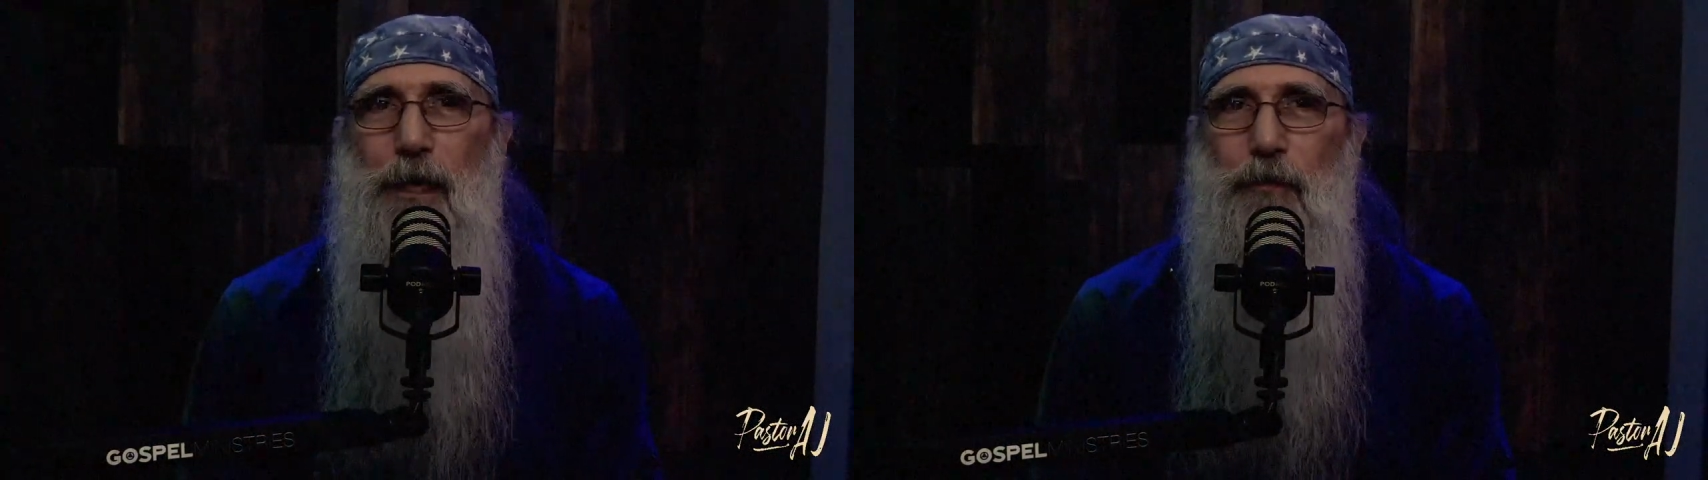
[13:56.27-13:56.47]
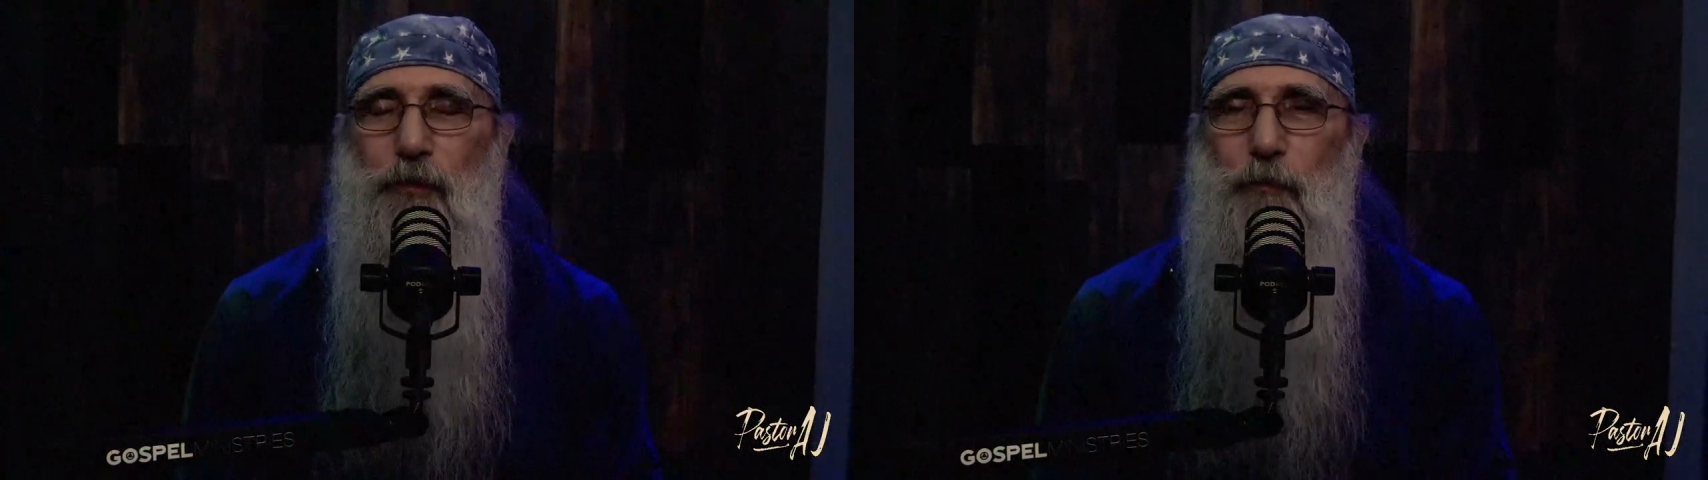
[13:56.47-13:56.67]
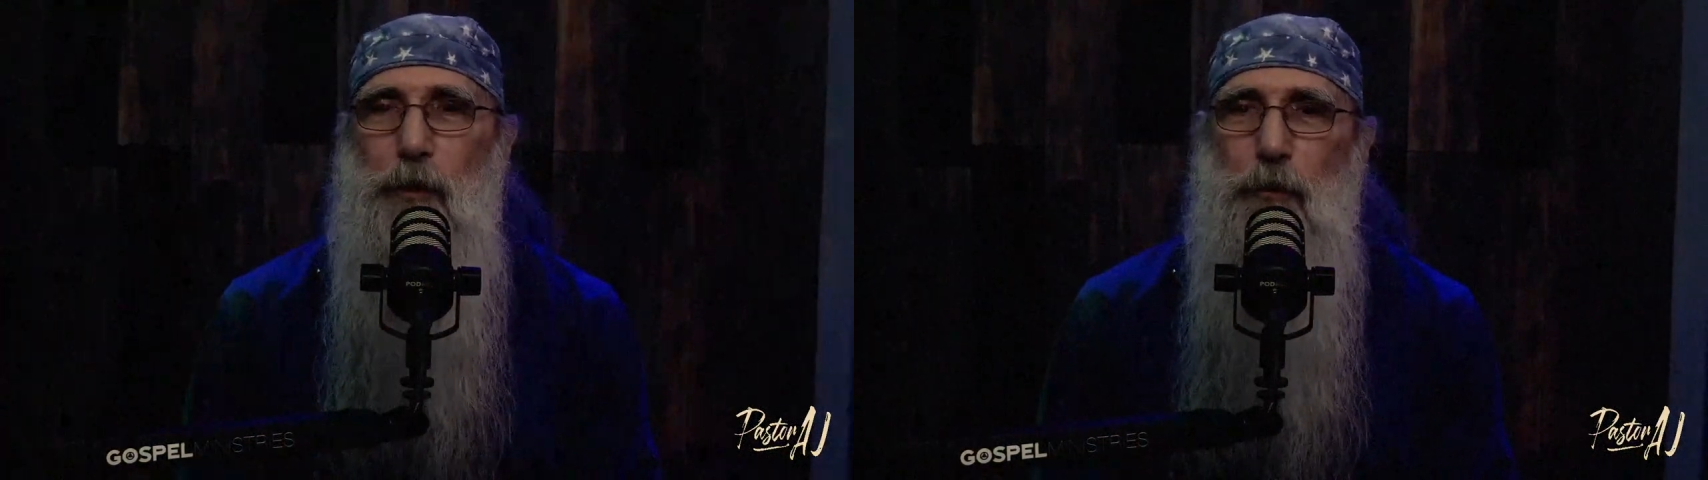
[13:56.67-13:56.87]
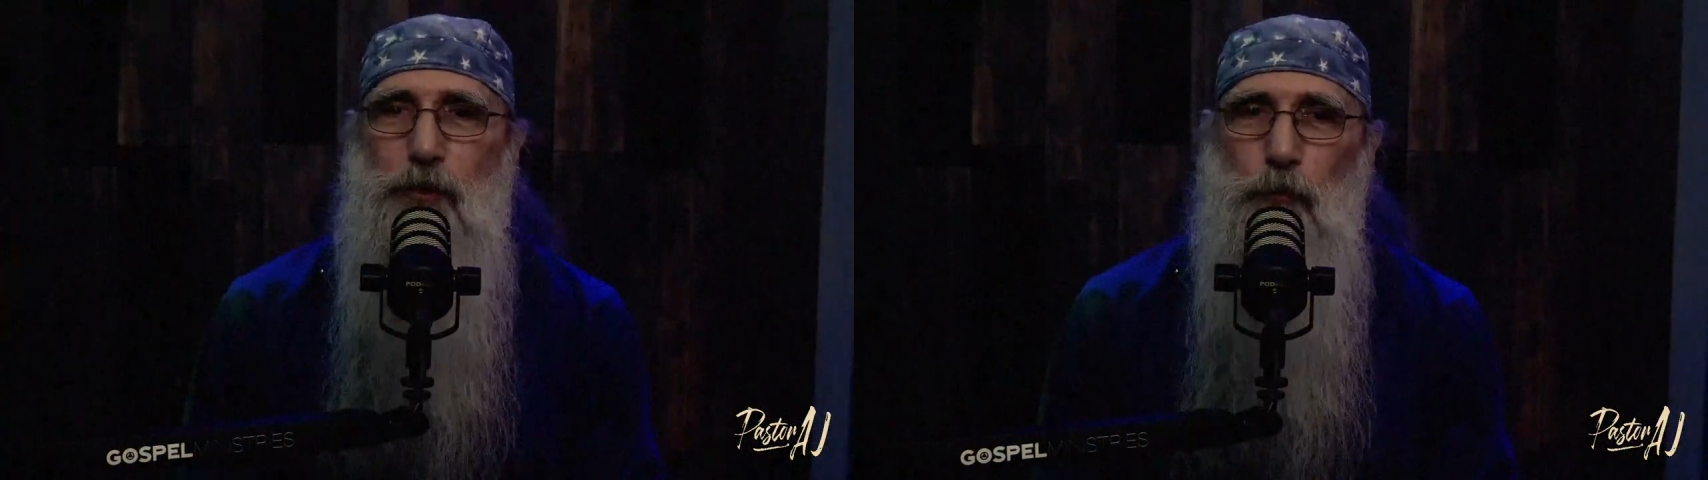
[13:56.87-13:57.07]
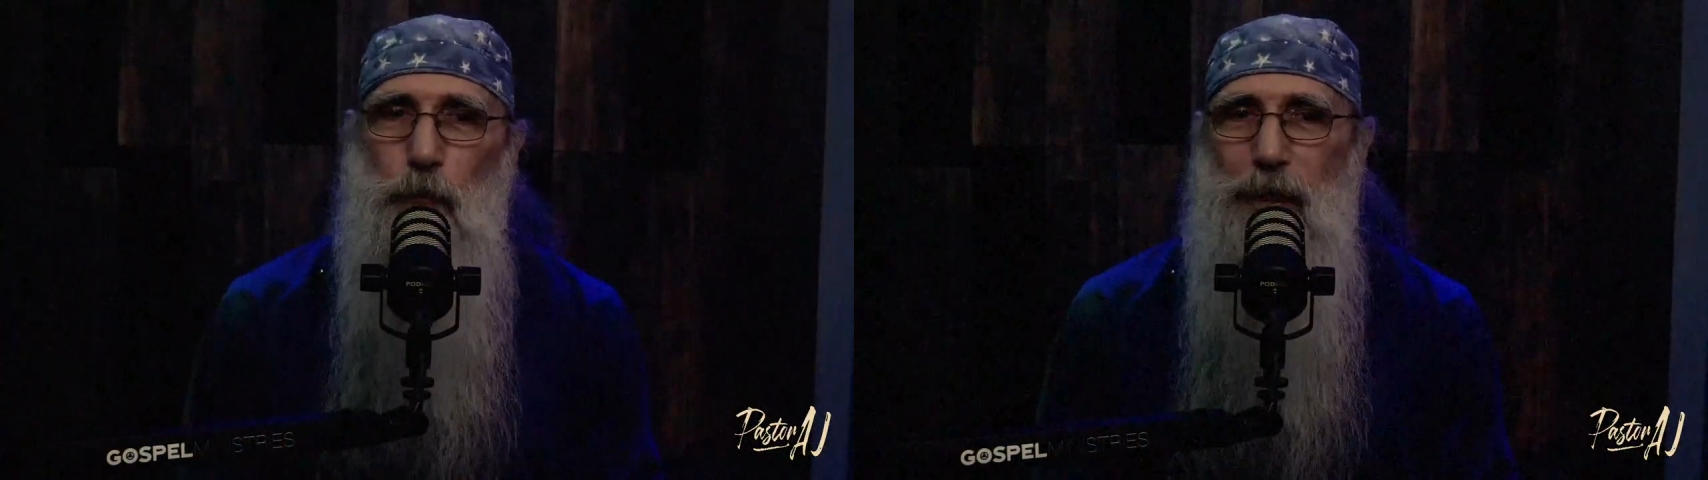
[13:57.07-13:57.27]
and the
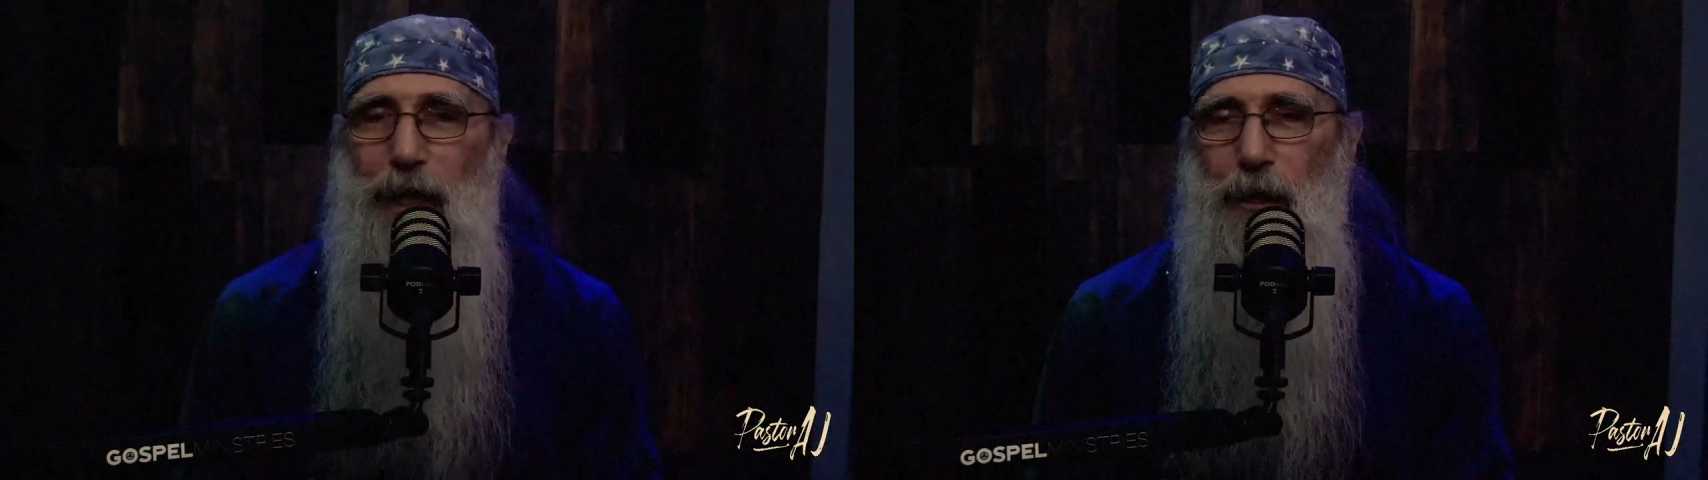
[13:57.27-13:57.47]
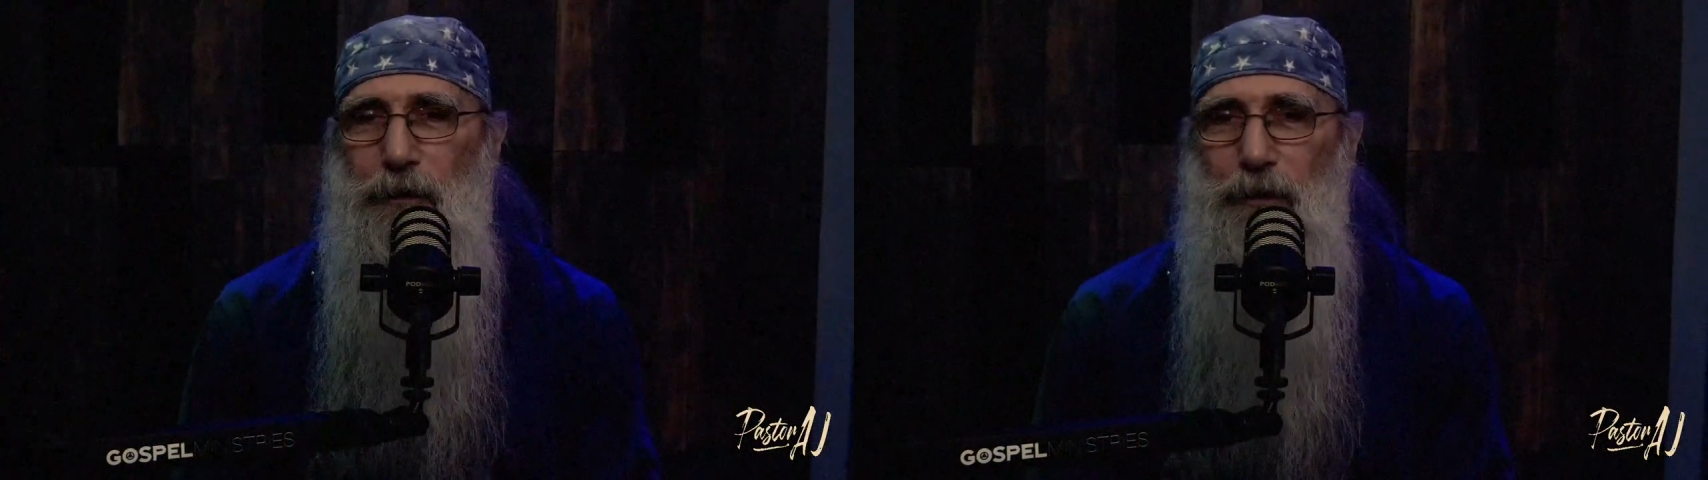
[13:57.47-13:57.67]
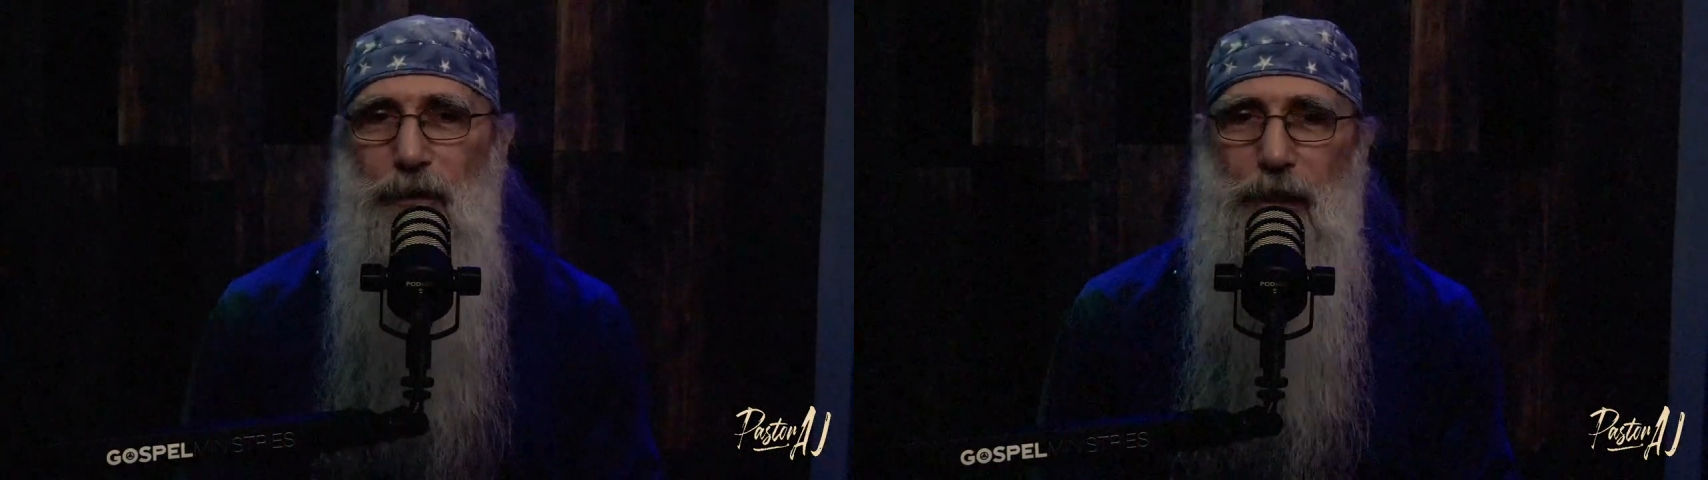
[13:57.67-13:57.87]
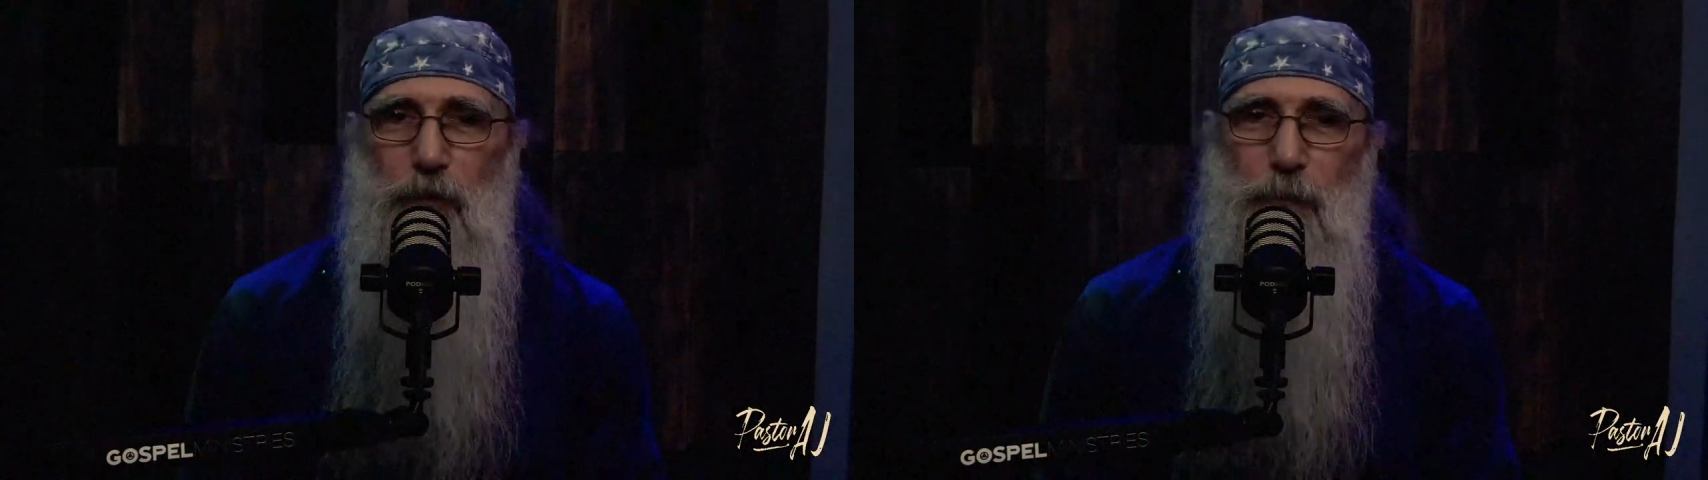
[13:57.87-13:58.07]
spiritual reality that